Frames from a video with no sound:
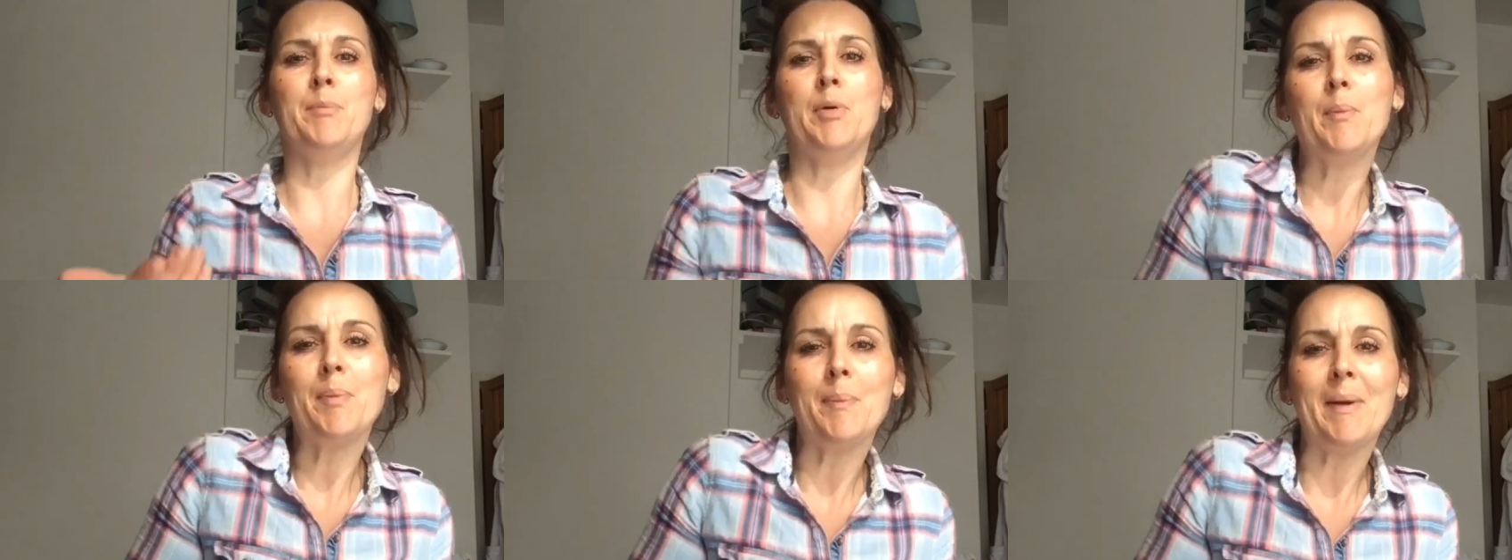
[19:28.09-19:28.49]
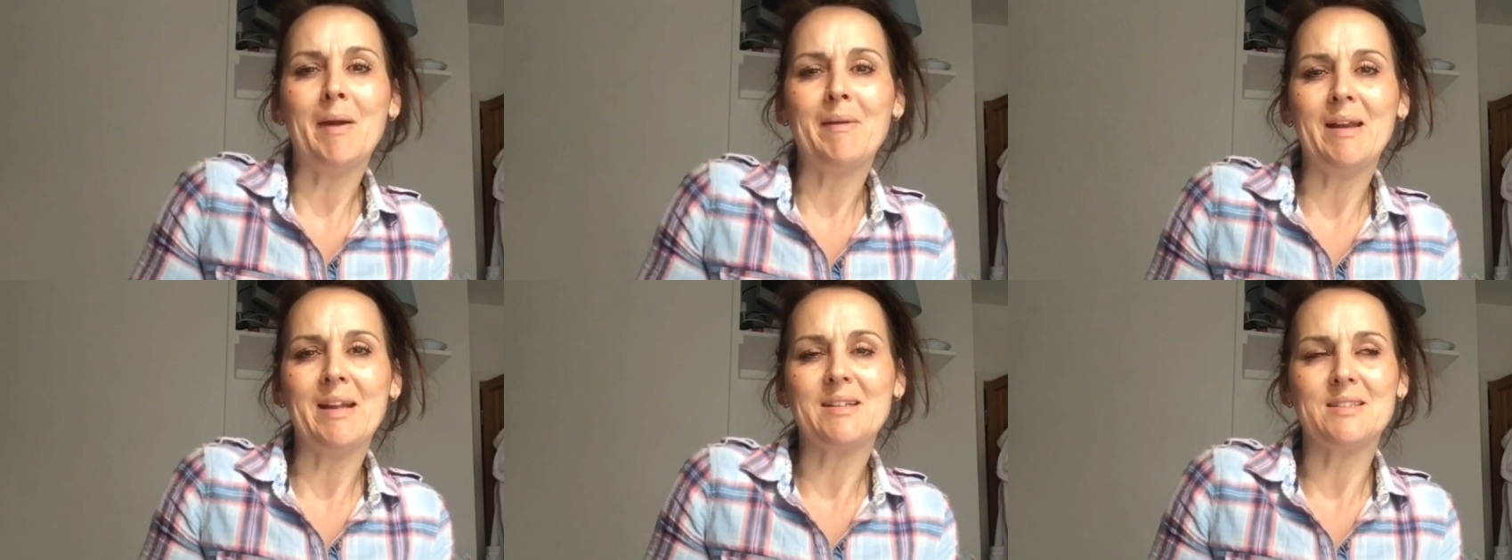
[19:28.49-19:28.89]
pop a
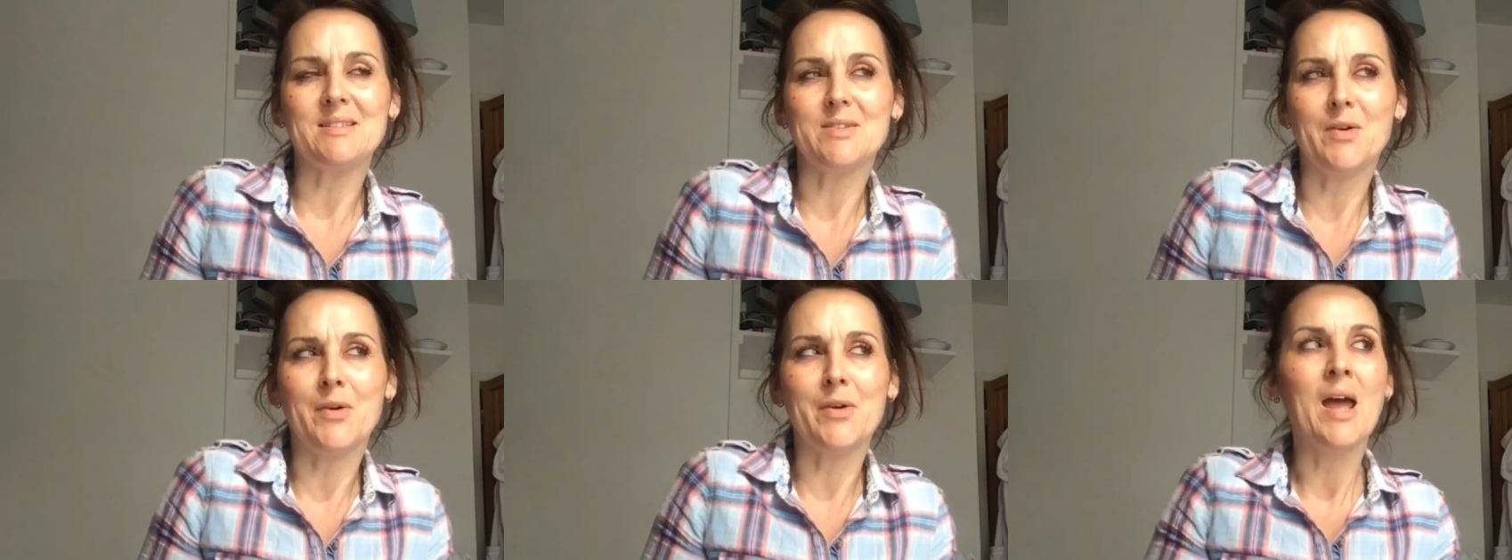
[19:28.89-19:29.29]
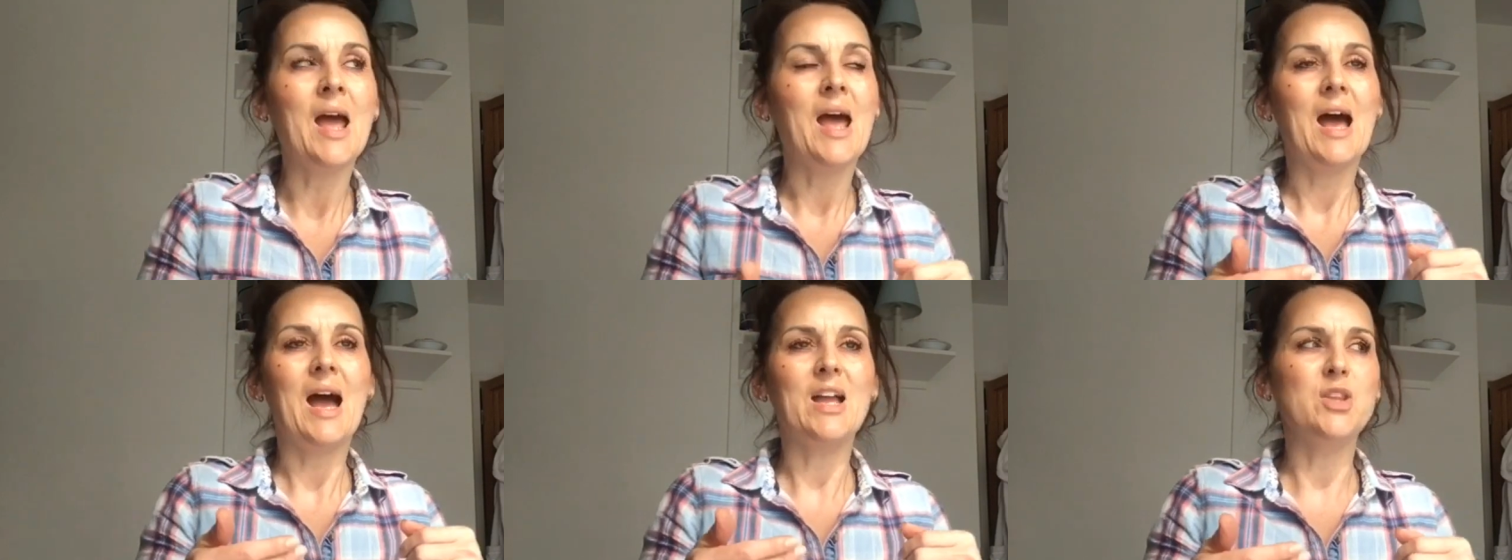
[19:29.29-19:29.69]
pair of knickers on,
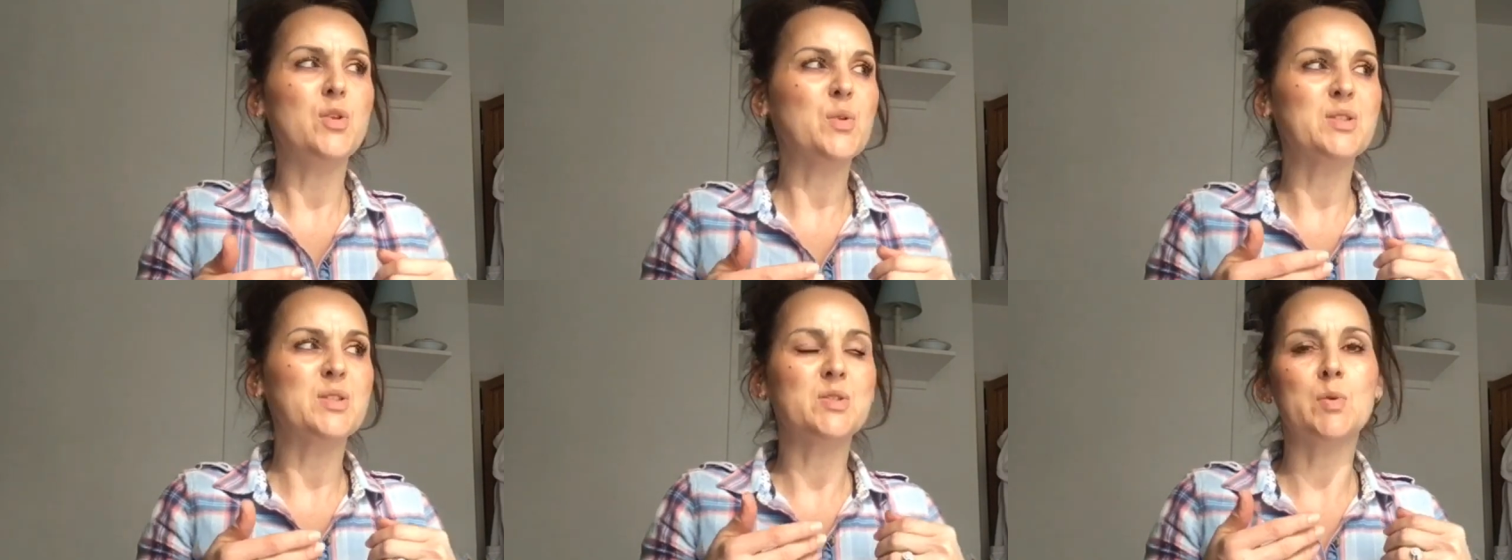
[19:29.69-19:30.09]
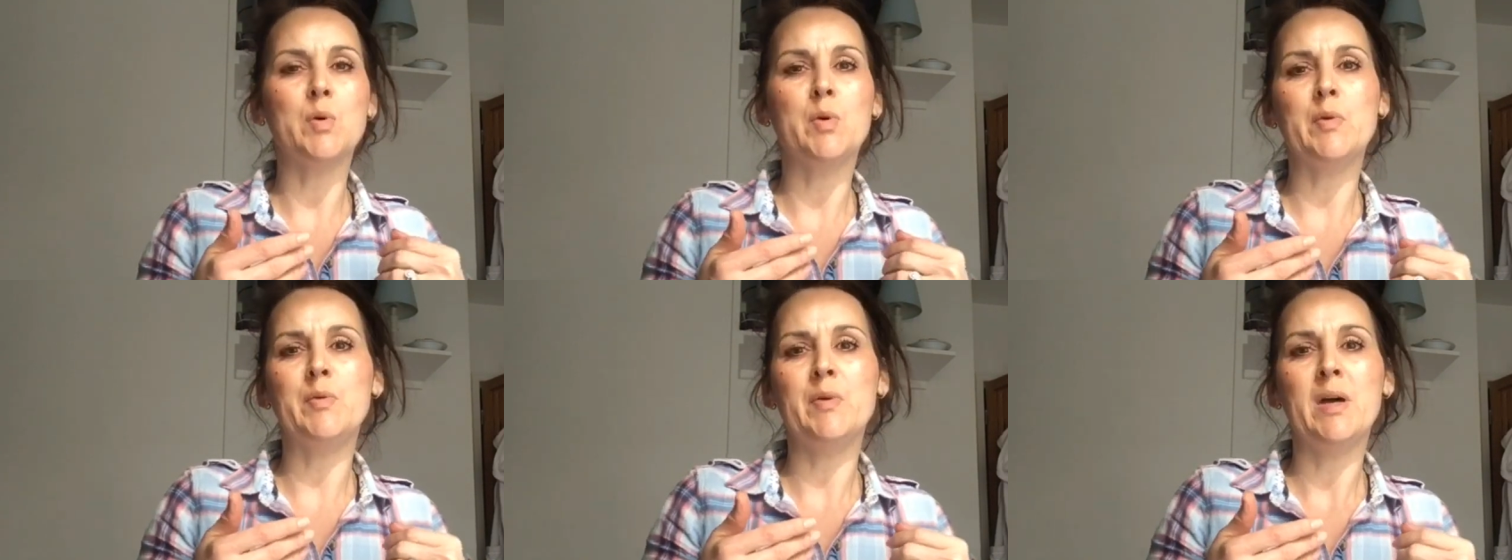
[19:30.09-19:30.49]
and you can
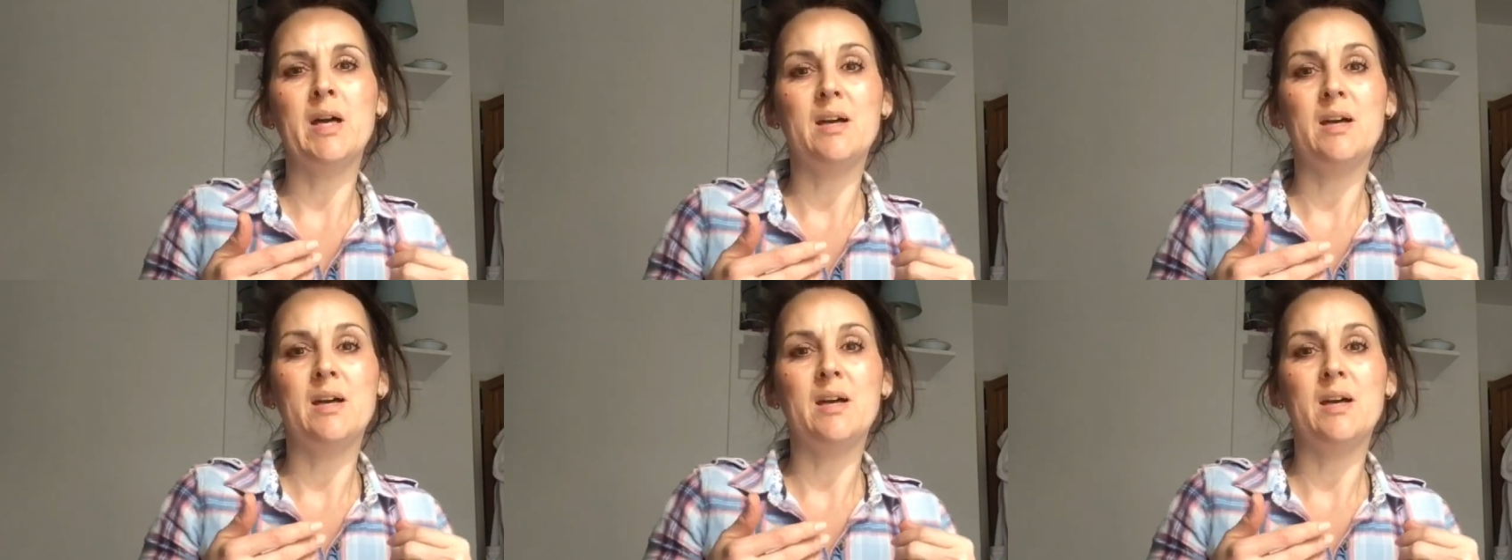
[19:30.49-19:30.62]
sort of